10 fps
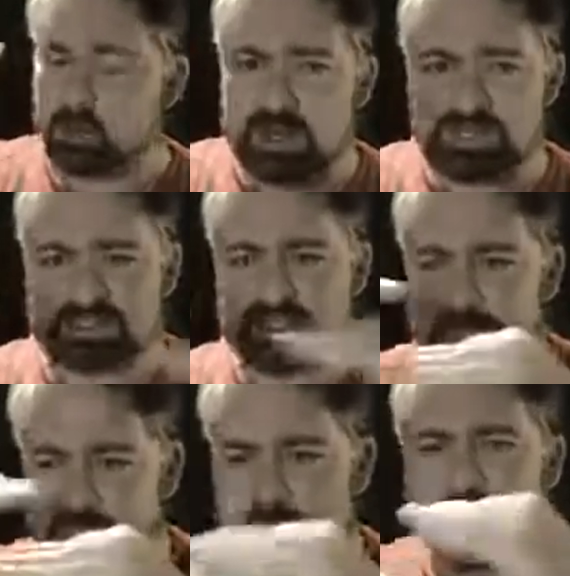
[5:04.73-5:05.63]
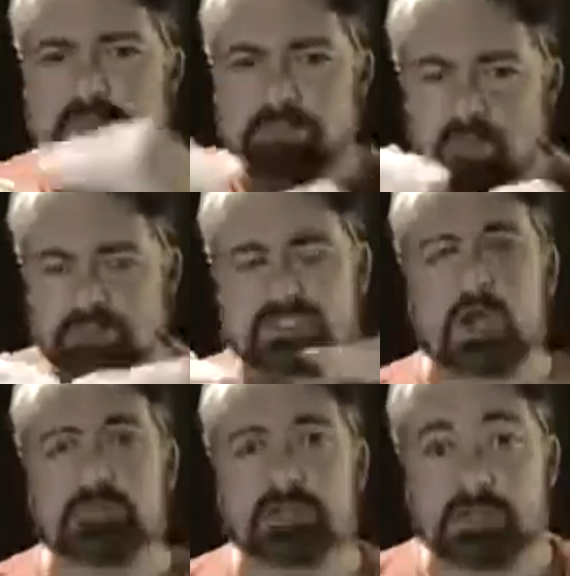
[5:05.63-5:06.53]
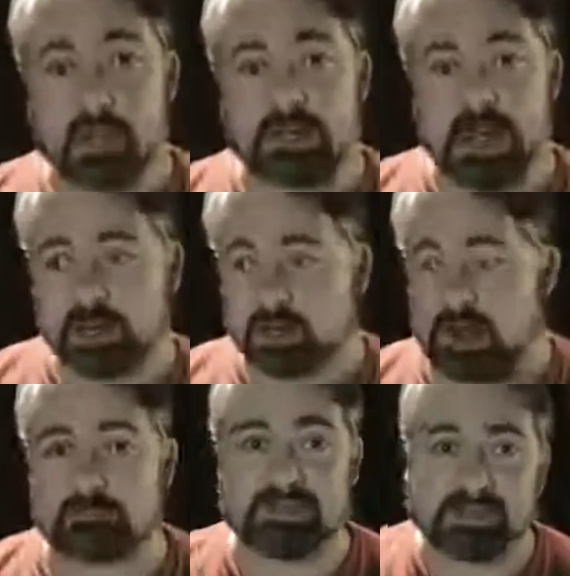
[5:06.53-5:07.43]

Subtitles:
race to the bottom, lowest common denominator crap.